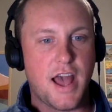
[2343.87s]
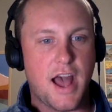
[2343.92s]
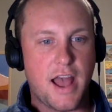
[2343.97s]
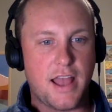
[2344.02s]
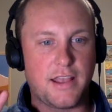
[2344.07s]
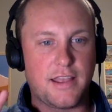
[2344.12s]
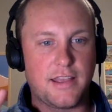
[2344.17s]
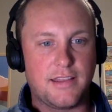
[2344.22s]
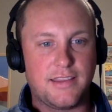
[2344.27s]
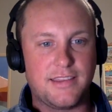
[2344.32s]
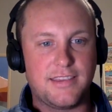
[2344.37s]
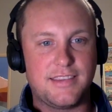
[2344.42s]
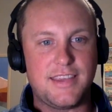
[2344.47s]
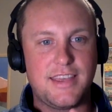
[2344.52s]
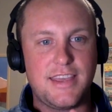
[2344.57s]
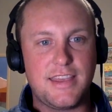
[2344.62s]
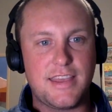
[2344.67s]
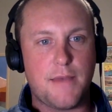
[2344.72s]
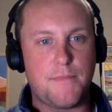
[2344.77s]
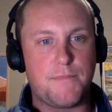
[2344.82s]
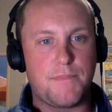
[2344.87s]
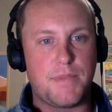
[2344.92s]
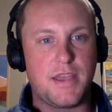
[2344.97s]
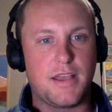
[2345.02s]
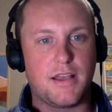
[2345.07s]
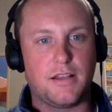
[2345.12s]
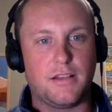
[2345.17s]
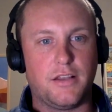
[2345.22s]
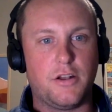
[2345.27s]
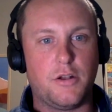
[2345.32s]
I can see that
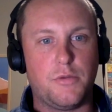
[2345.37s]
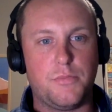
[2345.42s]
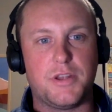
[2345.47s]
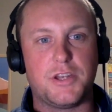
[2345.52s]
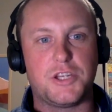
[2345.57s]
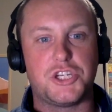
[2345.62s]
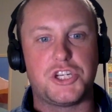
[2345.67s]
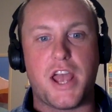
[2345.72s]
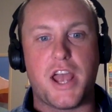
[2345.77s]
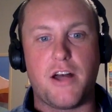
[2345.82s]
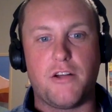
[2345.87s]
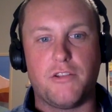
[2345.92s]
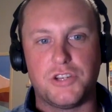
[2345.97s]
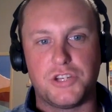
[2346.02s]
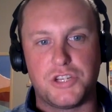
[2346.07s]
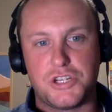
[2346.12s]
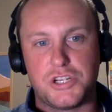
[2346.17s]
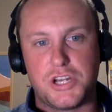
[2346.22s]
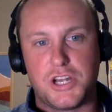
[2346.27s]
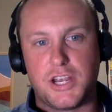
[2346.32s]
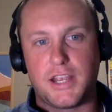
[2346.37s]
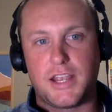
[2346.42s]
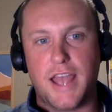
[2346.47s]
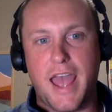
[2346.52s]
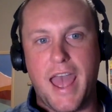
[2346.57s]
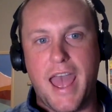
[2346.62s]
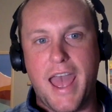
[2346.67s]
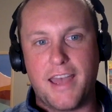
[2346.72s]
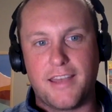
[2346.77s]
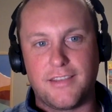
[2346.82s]
being a little bit
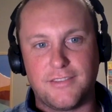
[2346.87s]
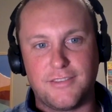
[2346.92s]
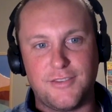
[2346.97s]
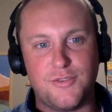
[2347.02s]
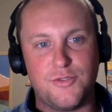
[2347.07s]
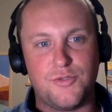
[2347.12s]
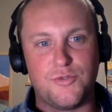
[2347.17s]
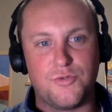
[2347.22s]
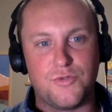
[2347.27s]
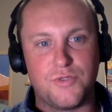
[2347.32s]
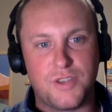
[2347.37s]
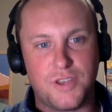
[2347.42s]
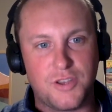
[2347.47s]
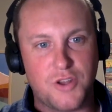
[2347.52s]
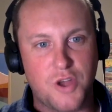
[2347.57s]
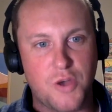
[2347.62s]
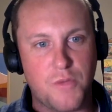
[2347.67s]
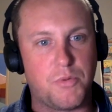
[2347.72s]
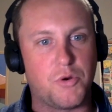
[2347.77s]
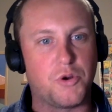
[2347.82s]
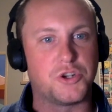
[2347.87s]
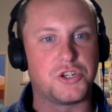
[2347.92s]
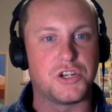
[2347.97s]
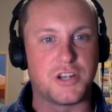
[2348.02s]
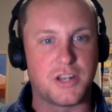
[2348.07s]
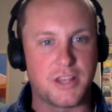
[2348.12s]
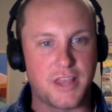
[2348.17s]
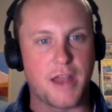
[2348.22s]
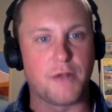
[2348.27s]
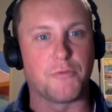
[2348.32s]
challenging as you, you know, push
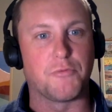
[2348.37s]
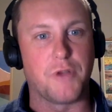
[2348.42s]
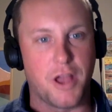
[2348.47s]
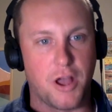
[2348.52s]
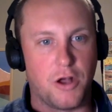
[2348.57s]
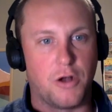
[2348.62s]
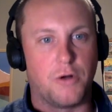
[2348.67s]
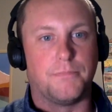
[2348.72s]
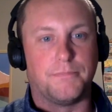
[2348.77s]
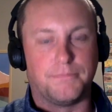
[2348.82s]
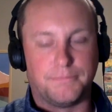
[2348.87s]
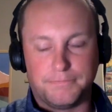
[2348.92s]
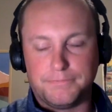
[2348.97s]
into that realm.